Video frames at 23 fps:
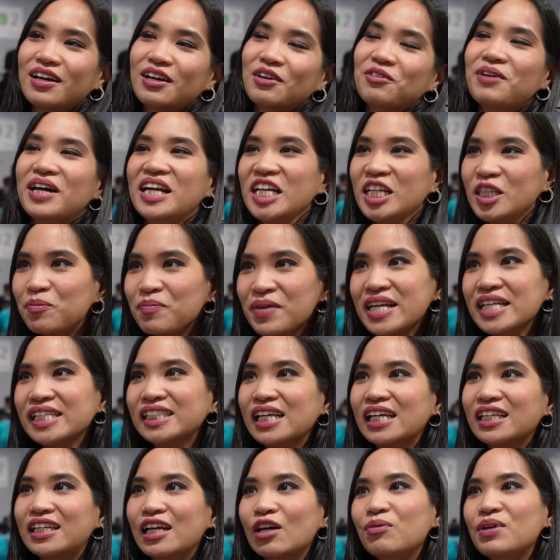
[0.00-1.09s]
well, it means
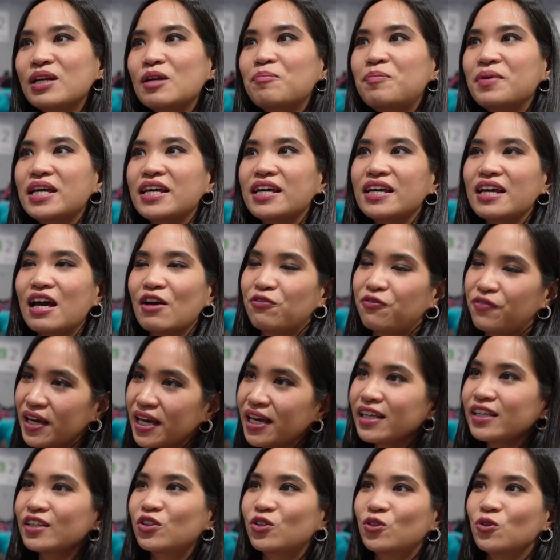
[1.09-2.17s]
that there will be, I
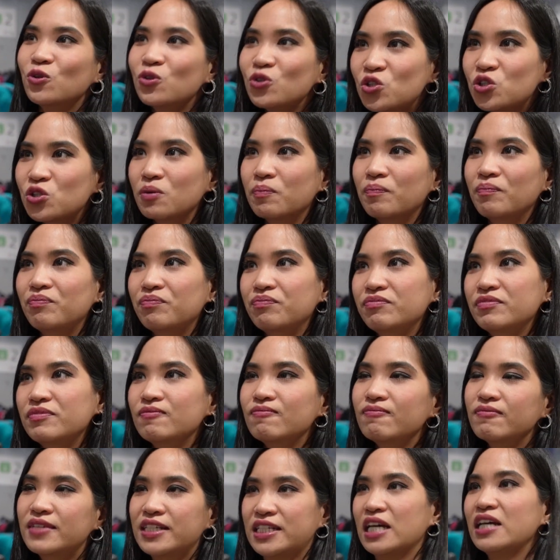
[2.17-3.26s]
think, huge
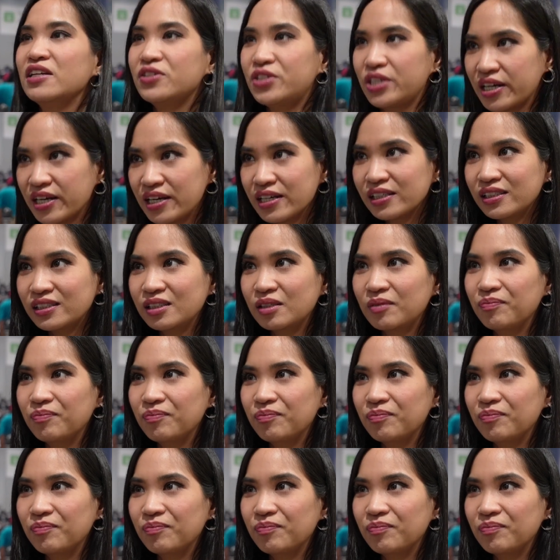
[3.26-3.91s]
changes.